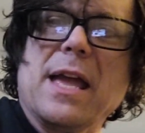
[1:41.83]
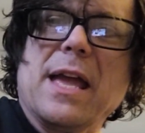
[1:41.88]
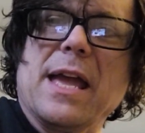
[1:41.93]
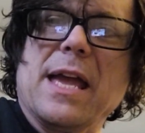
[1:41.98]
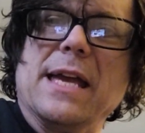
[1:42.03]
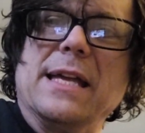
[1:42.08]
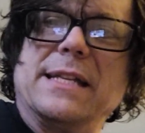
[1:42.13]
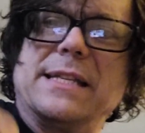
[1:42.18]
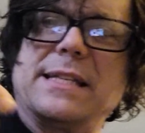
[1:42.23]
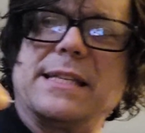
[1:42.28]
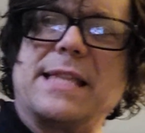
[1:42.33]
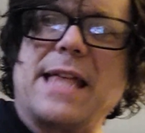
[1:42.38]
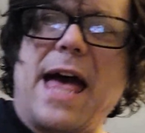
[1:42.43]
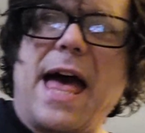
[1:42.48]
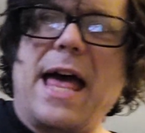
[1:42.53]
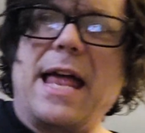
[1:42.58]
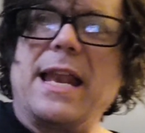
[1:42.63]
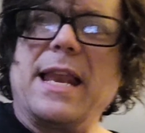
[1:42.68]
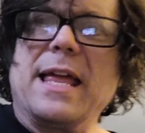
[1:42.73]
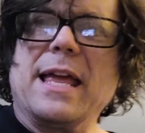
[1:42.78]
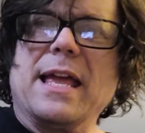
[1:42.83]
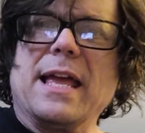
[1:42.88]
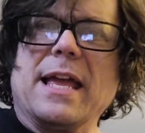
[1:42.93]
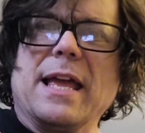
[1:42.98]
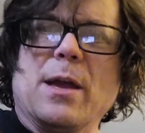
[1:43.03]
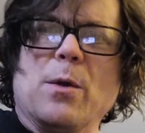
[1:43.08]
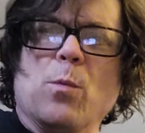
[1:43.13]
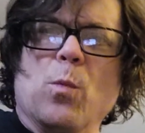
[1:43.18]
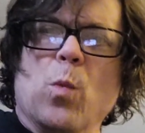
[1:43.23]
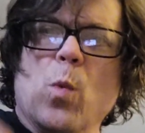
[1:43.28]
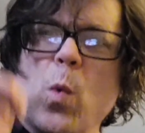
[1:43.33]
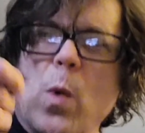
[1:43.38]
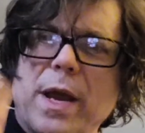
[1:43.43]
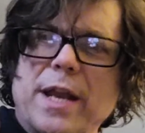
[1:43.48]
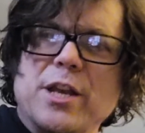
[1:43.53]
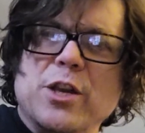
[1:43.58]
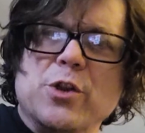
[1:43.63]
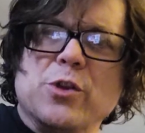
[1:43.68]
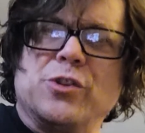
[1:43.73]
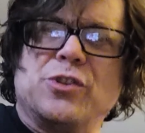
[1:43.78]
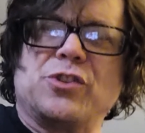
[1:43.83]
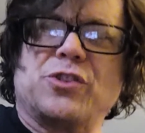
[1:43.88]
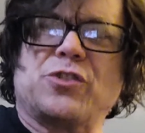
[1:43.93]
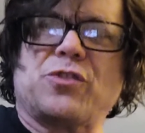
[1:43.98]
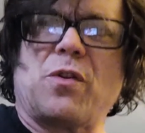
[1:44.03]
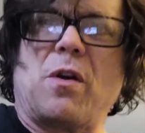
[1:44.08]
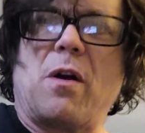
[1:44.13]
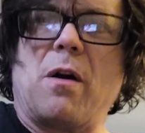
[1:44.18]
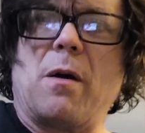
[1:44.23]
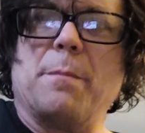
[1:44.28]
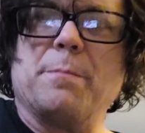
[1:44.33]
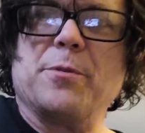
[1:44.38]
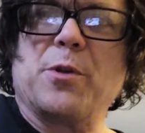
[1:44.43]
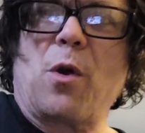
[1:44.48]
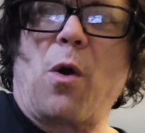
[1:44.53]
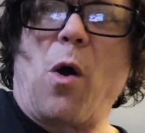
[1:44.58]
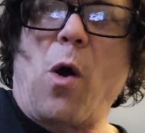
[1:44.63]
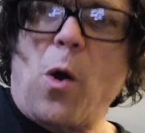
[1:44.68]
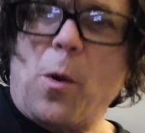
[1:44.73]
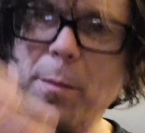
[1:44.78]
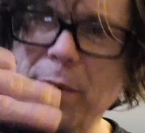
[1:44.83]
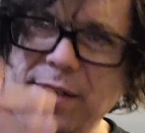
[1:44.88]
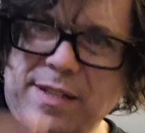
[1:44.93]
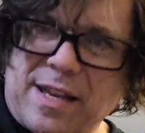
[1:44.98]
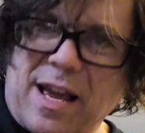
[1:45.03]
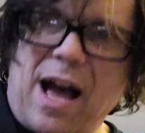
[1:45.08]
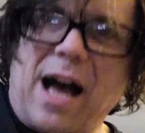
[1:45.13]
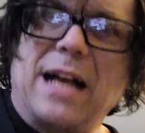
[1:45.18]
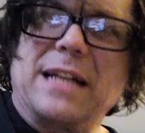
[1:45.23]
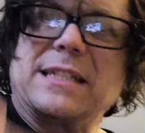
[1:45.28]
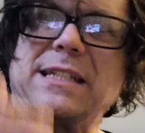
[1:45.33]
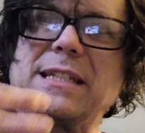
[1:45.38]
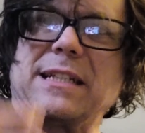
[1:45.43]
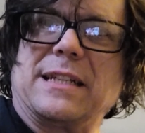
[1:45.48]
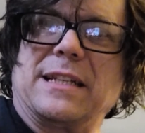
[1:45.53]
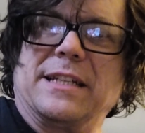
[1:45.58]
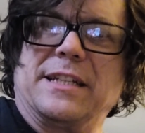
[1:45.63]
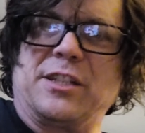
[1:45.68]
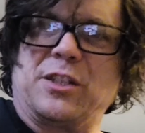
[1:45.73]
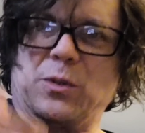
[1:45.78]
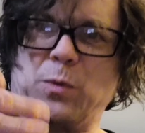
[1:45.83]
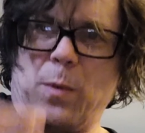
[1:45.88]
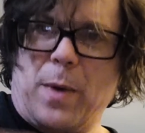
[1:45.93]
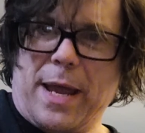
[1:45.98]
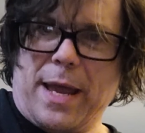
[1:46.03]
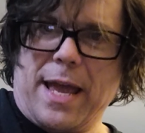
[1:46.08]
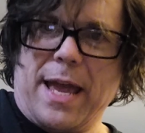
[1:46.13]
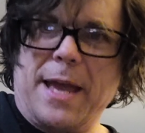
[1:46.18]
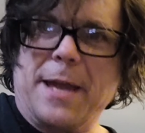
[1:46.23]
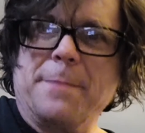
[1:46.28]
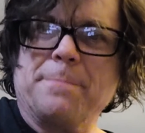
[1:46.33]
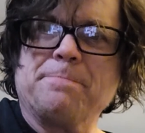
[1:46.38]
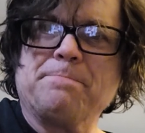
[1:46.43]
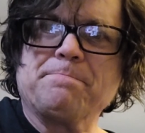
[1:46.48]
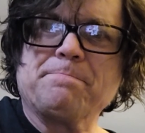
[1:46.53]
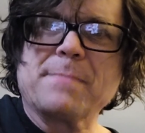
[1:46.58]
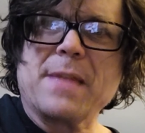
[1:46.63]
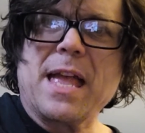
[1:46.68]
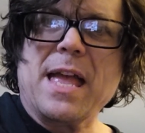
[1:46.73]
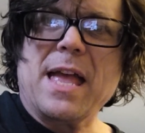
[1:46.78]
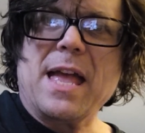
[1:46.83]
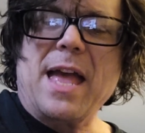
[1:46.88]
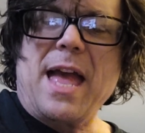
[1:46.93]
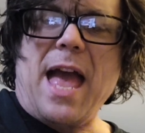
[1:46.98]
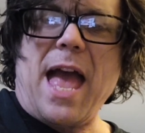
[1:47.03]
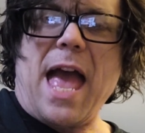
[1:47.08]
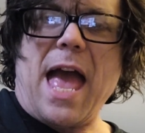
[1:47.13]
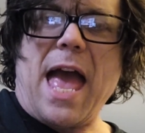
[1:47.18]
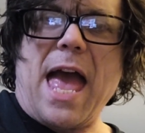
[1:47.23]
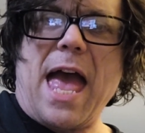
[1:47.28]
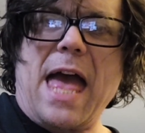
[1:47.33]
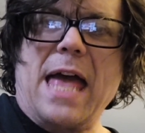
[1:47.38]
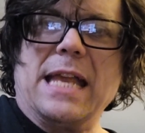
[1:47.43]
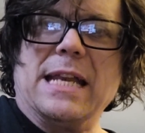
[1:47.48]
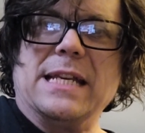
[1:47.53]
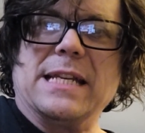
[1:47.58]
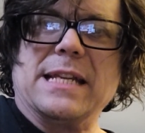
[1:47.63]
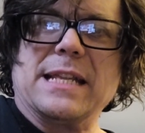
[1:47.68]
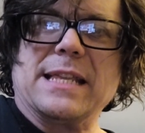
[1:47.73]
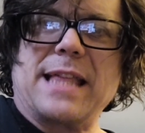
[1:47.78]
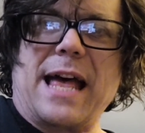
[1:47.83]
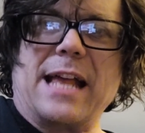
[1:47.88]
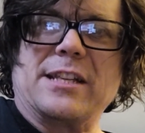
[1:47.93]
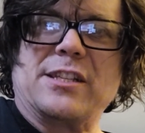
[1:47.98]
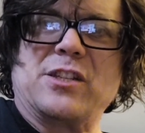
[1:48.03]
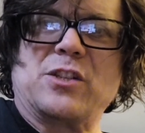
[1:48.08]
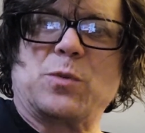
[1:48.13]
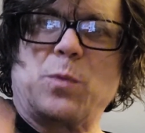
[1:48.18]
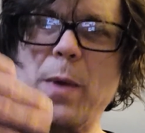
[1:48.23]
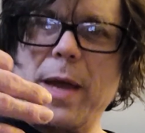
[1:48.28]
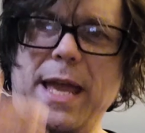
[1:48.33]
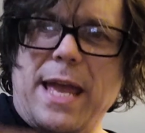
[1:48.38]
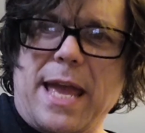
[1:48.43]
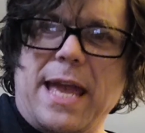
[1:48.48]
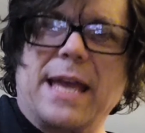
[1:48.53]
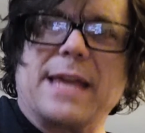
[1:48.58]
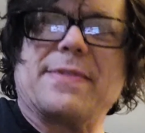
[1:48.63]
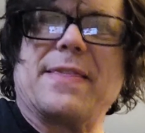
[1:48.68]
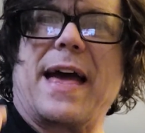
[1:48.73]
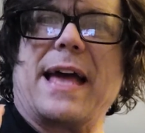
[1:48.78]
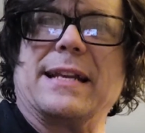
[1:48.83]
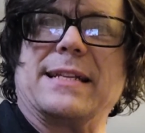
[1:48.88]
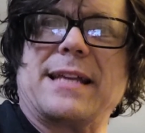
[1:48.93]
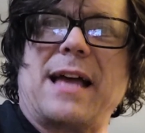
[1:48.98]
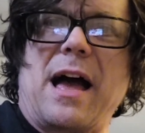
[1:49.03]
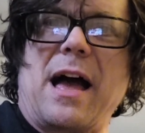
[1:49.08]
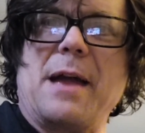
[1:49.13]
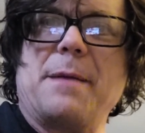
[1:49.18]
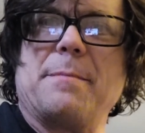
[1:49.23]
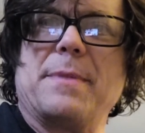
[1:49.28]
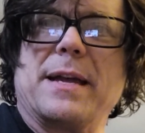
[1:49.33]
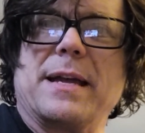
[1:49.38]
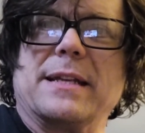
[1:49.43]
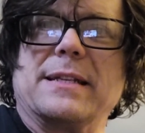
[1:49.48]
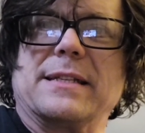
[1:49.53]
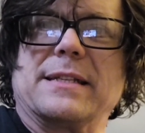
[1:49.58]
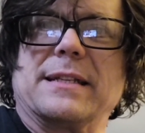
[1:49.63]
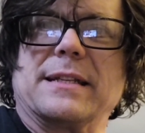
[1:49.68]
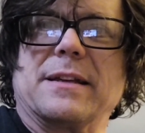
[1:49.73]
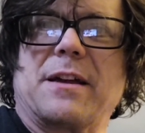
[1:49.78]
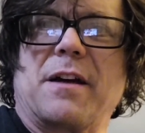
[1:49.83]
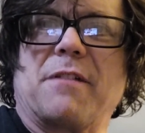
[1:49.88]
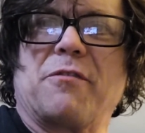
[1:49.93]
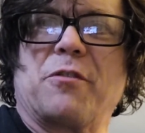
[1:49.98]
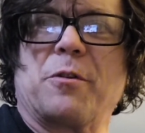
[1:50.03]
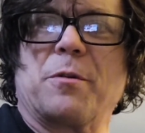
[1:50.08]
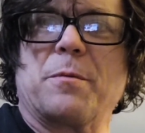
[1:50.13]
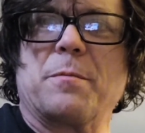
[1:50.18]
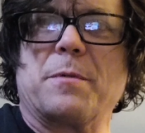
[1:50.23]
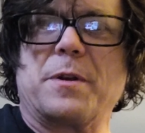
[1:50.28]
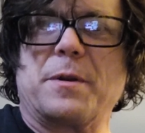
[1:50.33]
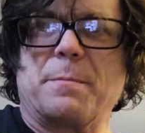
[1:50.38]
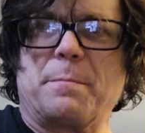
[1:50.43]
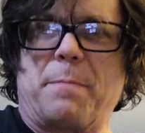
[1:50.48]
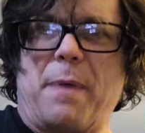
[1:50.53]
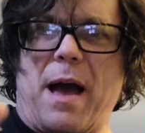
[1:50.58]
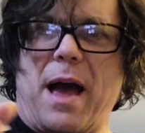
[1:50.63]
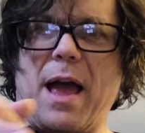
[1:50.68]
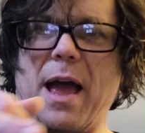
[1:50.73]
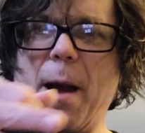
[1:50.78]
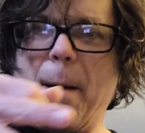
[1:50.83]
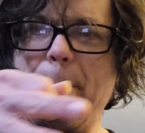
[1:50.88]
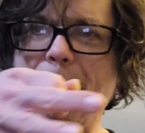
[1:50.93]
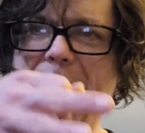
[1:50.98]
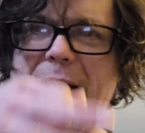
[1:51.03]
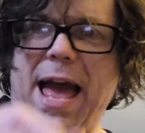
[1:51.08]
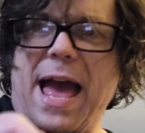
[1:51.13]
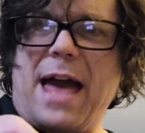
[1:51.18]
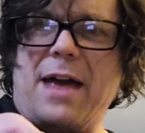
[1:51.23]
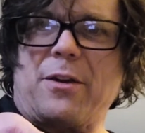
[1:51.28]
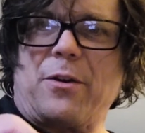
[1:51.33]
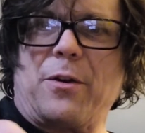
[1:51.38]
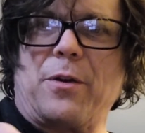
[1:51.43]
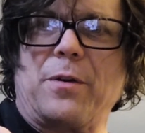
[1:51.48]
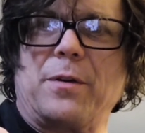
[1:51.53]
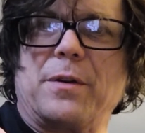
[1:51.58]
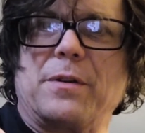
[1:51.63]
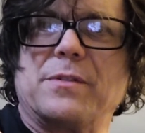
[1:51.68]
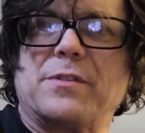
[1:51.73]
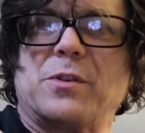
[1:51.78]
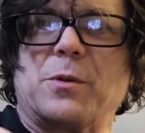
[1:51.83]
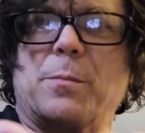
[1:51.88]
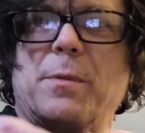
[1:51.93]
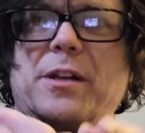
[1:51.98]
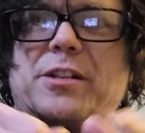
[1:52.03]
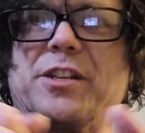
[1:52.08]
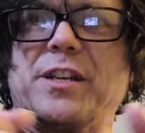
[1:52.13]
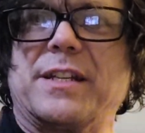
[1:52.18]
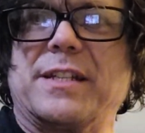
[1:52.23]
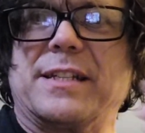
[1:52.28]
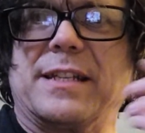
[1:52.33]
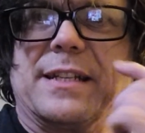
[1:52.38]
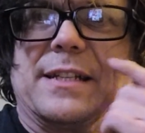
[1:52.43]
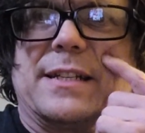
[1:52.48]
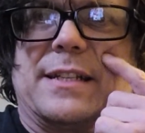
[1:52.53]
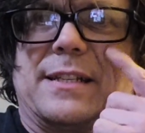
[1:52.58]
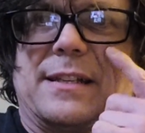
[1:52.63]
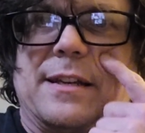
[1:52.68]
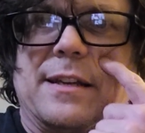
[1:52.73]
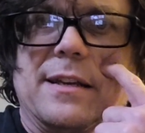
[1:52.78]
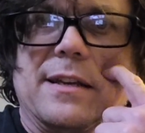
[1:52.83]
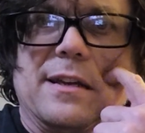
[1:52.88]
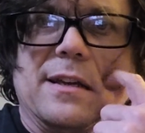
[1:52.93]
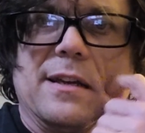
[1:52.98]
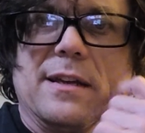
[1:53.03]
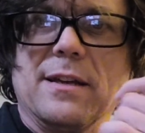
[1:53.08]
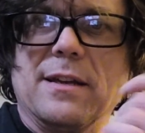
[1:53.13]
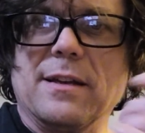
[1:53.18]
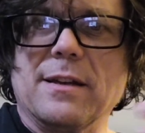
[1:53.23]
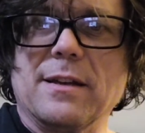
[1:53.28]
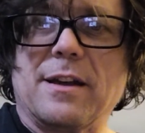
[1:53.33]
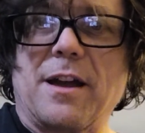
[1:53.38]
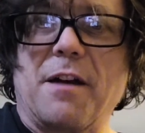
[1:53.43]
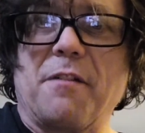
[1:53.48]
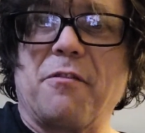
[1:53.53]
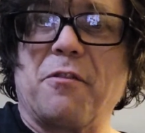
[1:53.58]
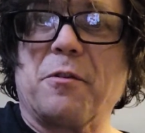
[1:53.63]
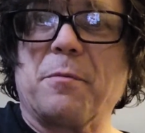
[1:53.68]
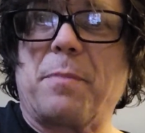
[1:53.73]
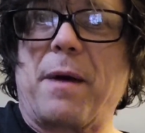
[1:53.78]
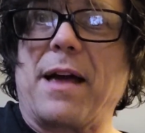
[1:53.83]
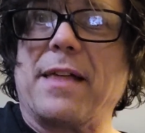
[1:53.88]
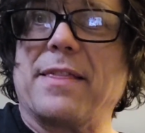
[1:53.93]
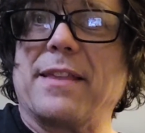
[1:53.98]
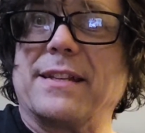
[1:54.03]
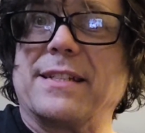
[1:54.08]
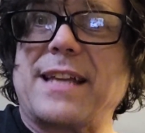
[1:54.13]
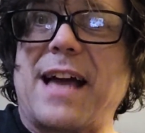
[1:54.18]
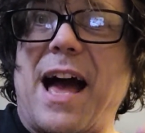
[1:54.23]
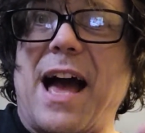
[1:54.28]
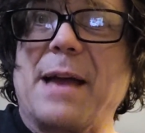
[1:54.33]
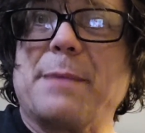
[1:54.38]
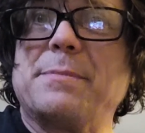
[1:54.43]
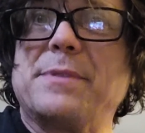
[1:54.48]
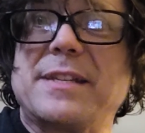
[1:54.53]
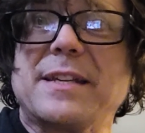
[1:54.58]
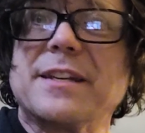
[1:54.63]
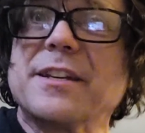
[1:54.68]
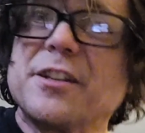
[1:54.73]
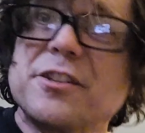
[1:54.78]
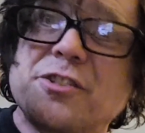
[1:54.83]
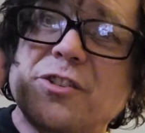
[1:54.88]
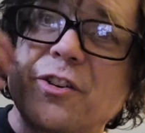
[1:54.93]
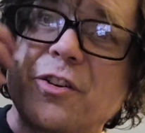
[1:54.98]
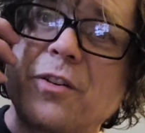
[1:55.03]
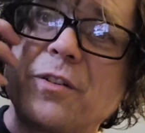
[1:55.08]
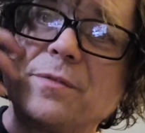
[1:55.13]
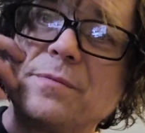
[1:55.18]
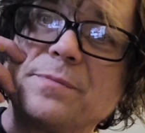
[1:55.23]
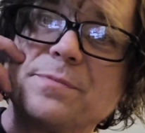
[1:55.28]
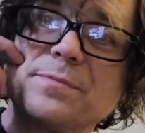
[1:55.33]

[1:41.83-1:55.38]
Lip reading: It's that when you strum, your arm is constantly swinging. And that swinging and that timing isn't governed by a pattern so much as it's governed by the time signature